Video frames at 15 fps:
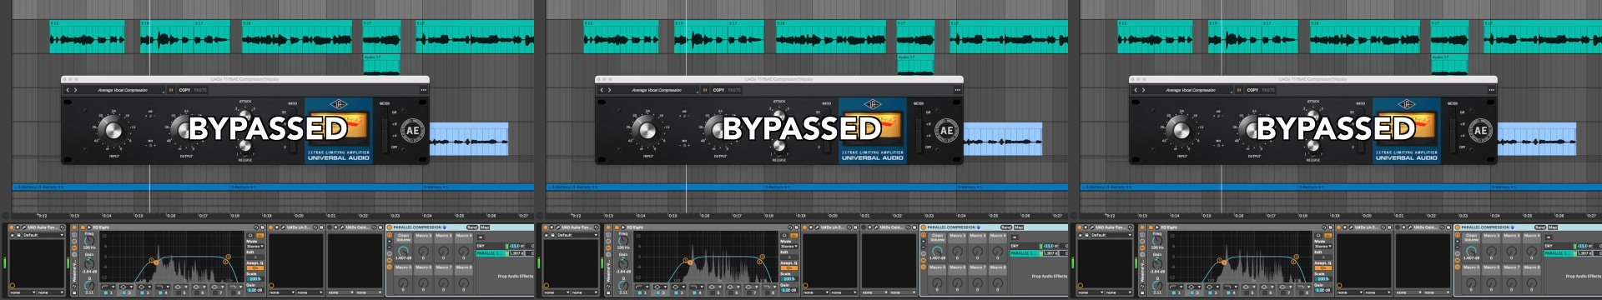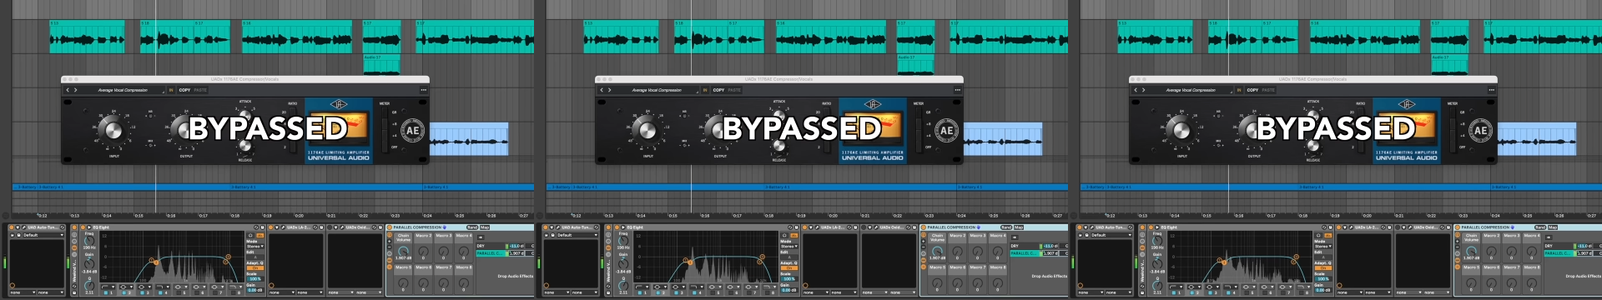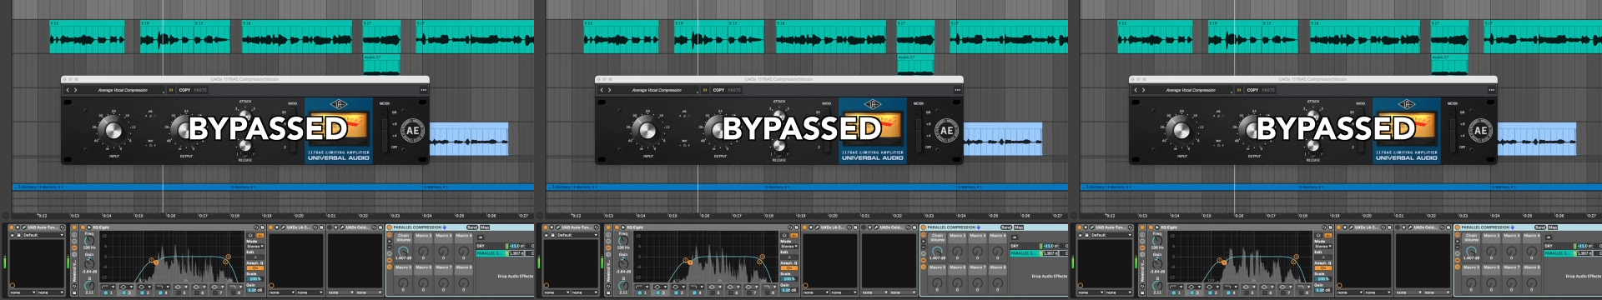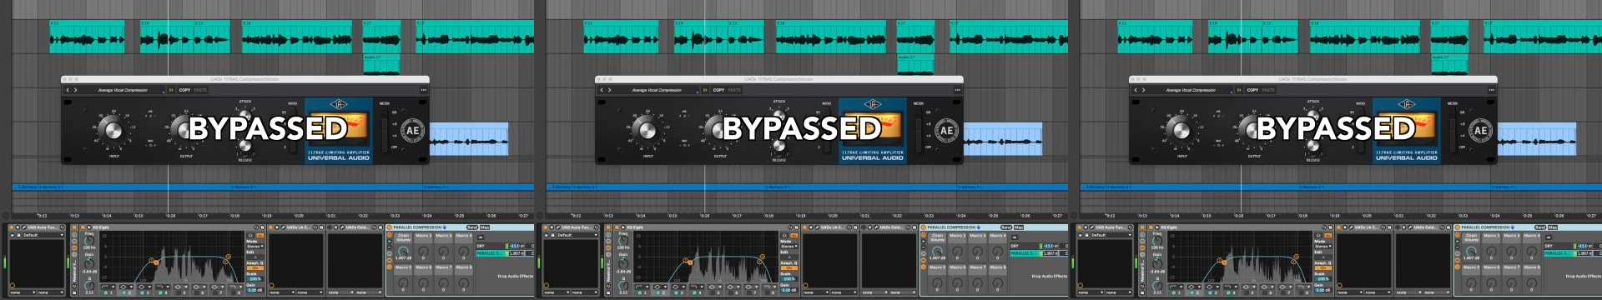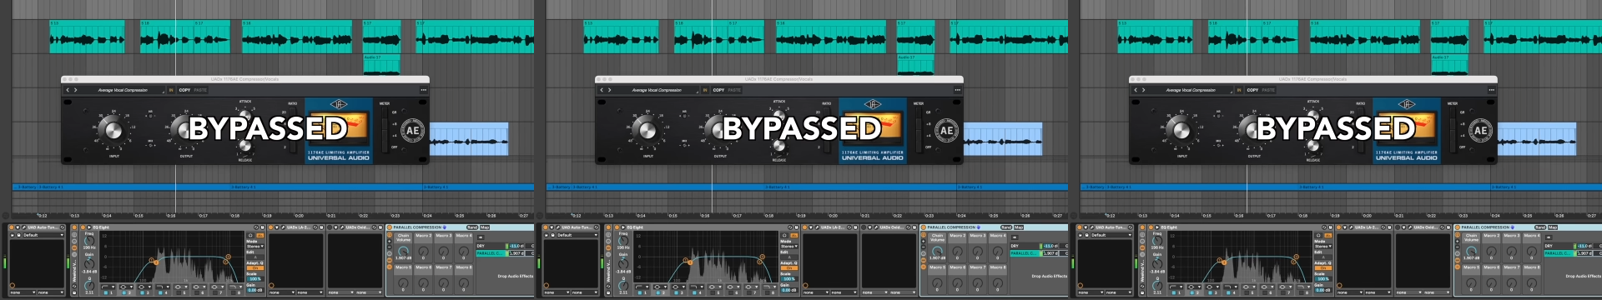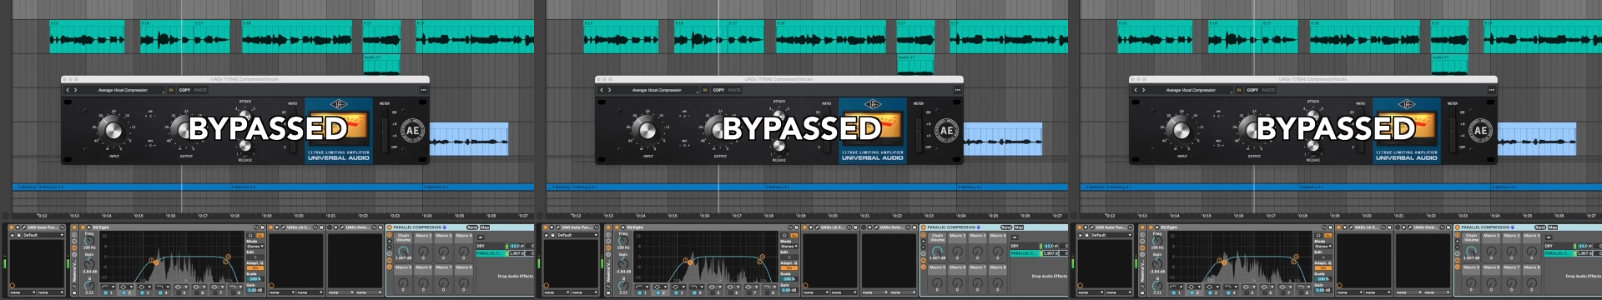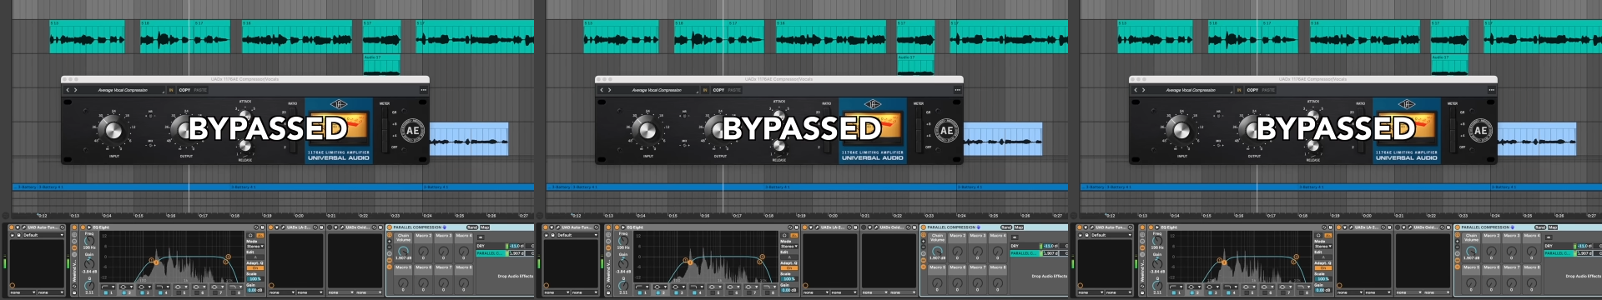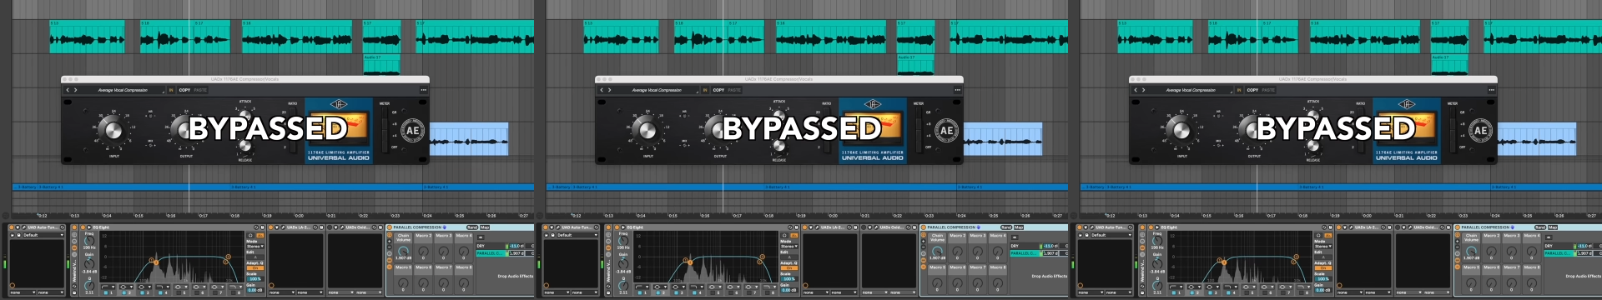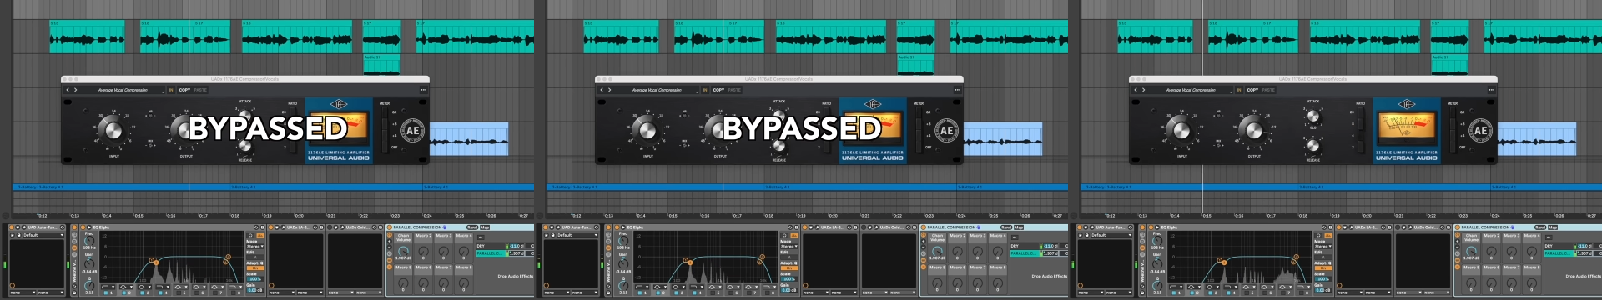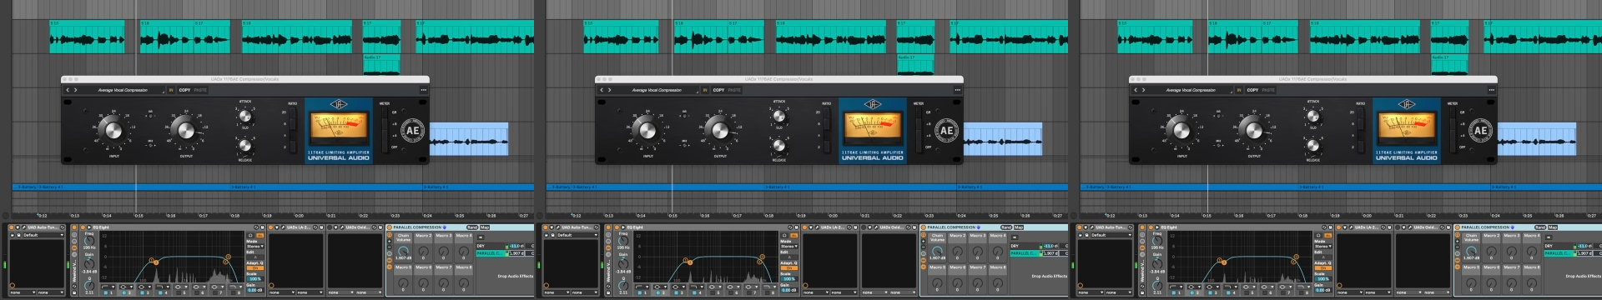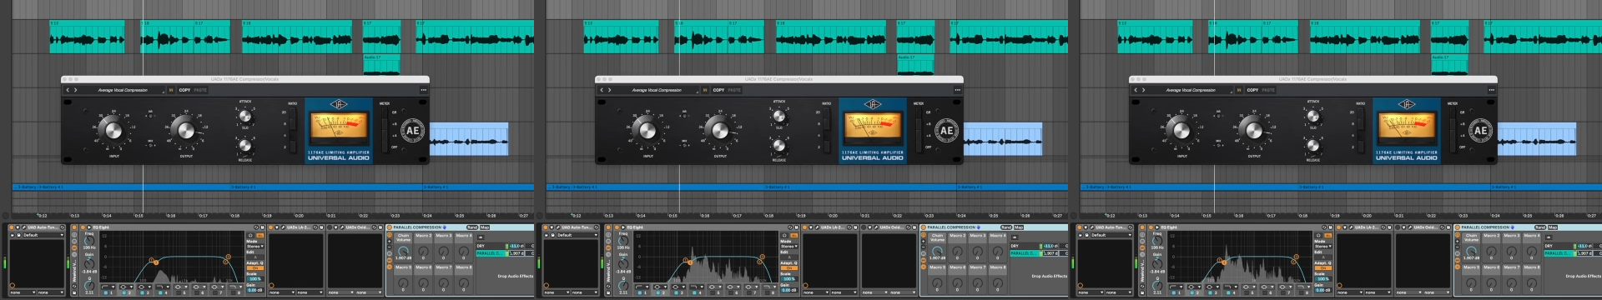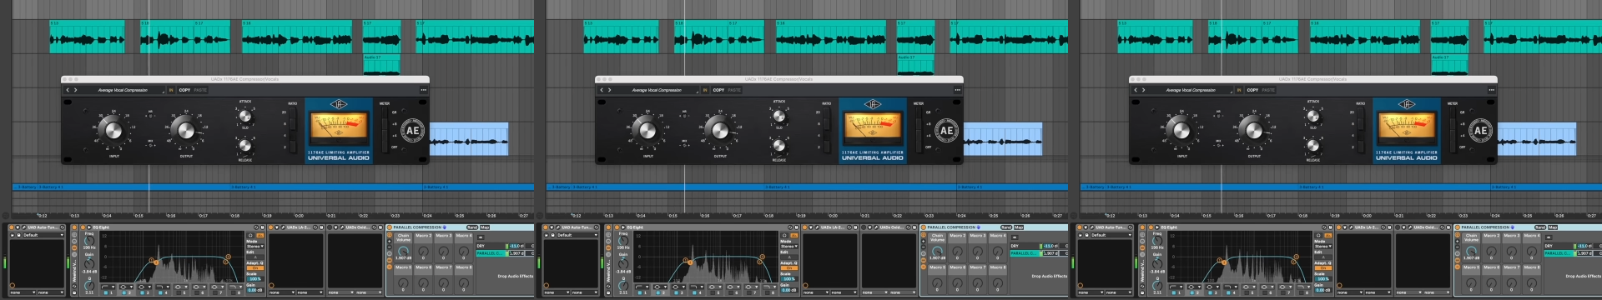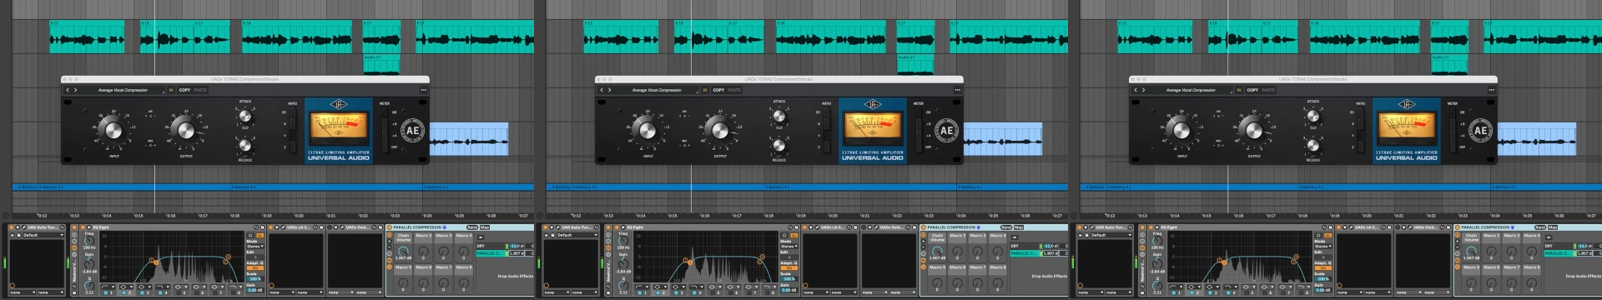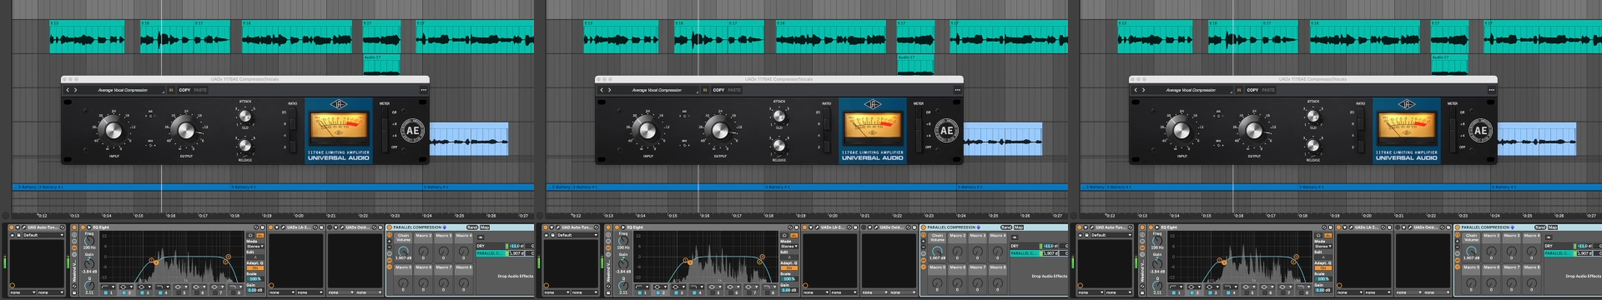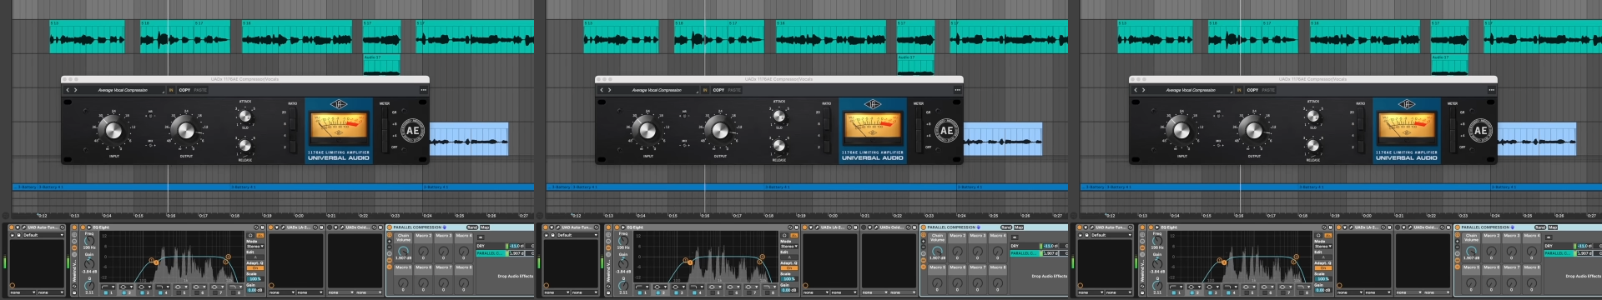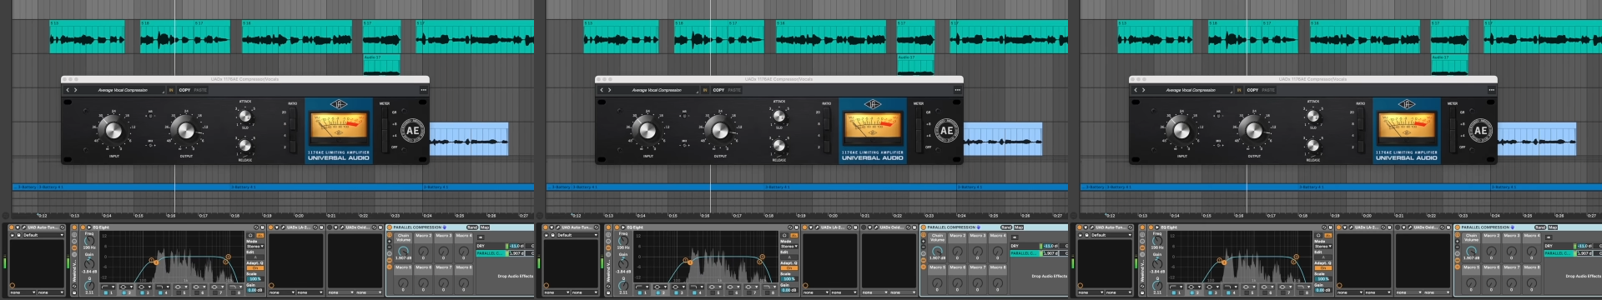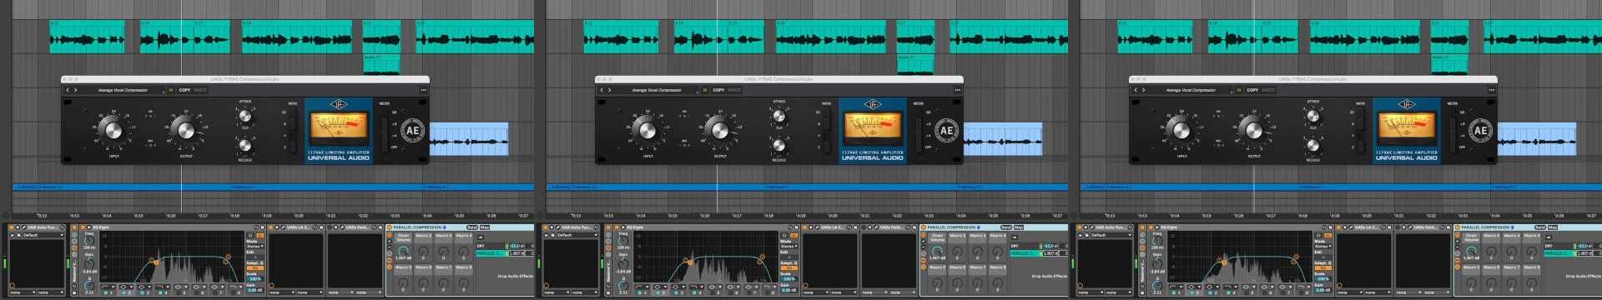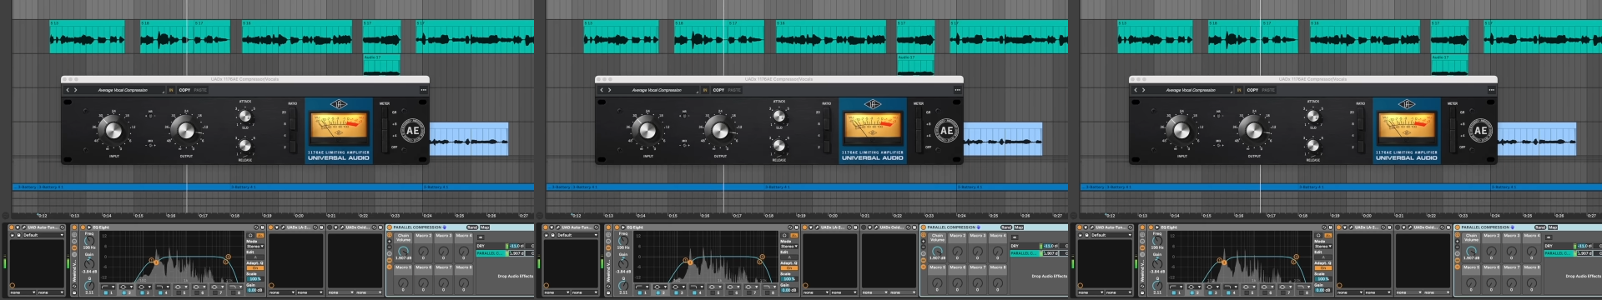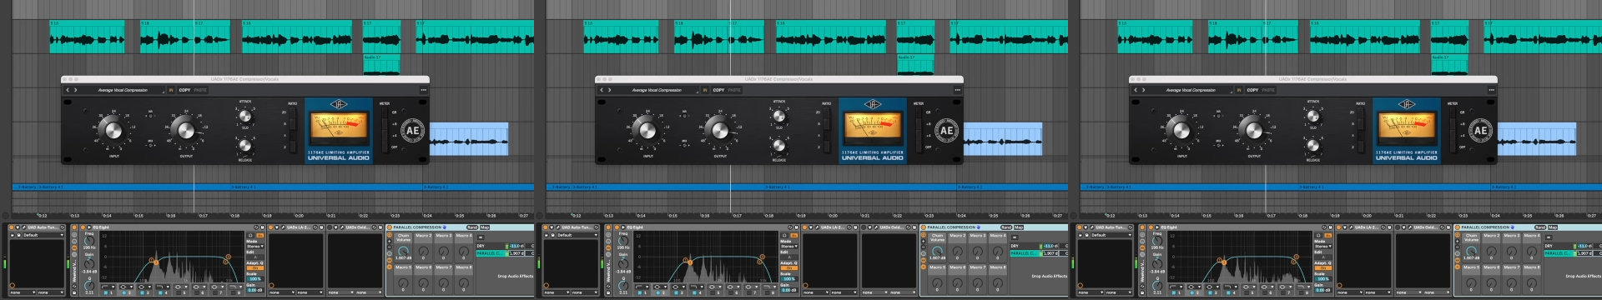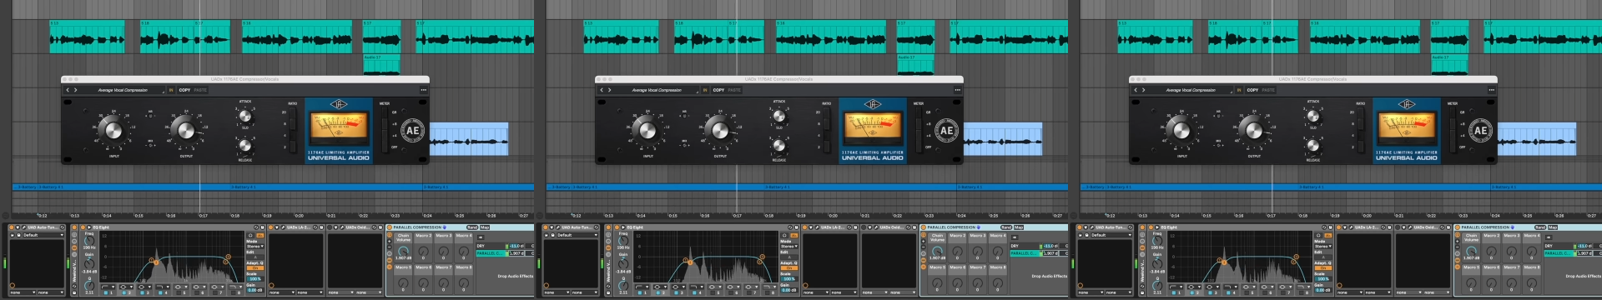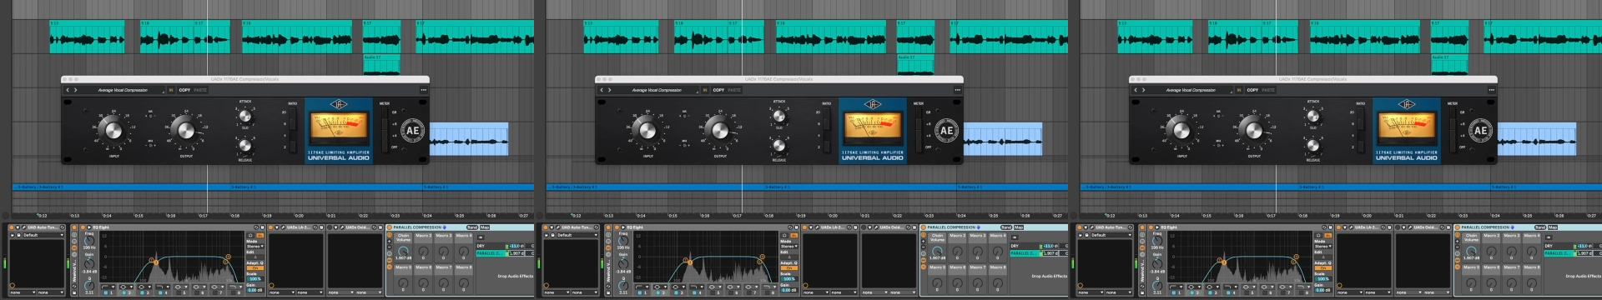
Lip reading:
(no speaker visible)